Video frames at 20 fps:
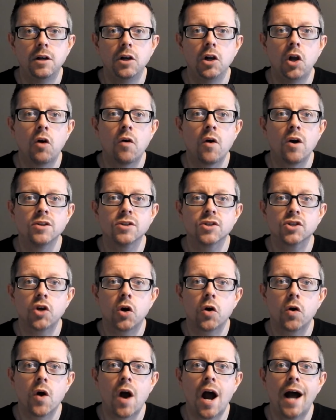Laurence
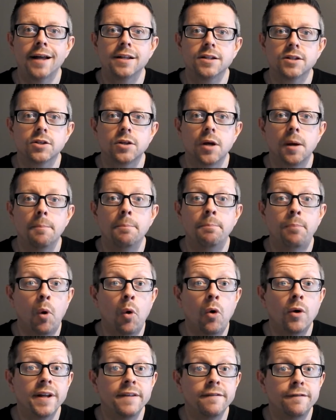Corat,
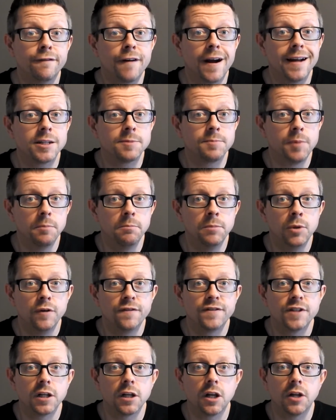born in France but
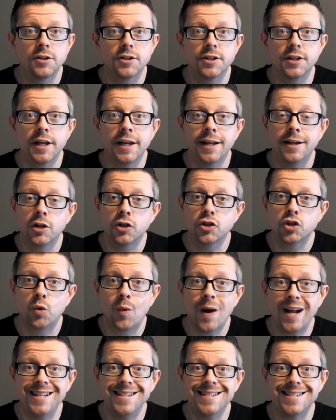moved to London in her
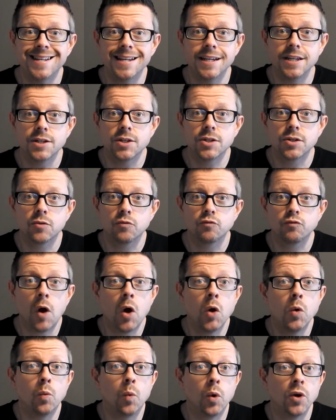20s,
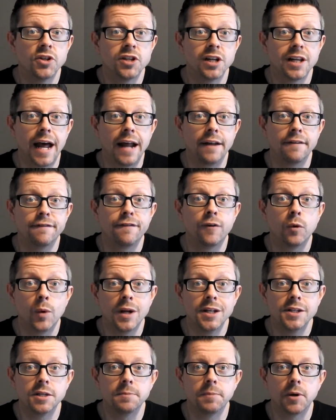wrote Wonderland for
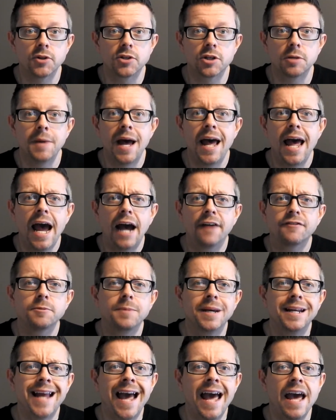Winterbottom after
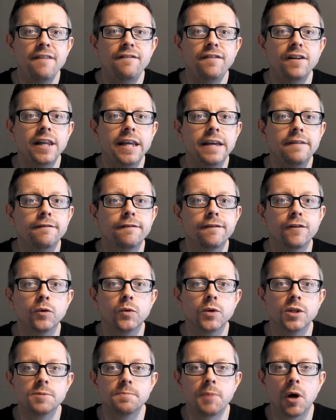being heavily
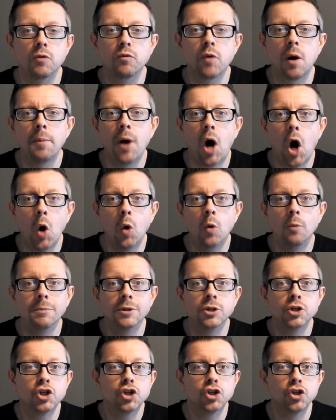influenced by Robert
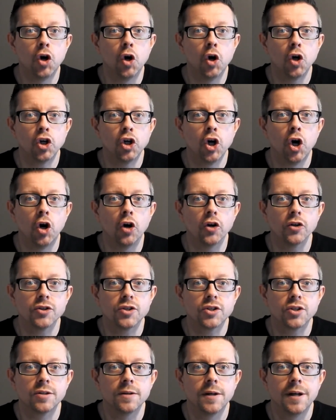Altman's Short
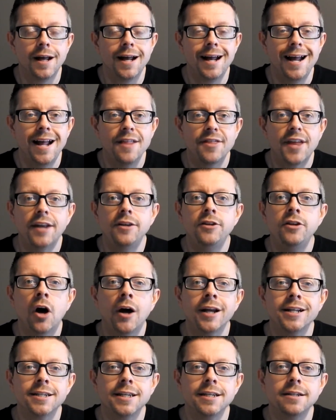Cuts. That
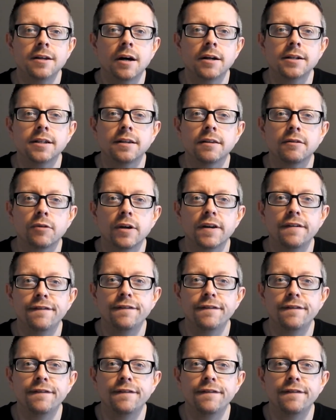1993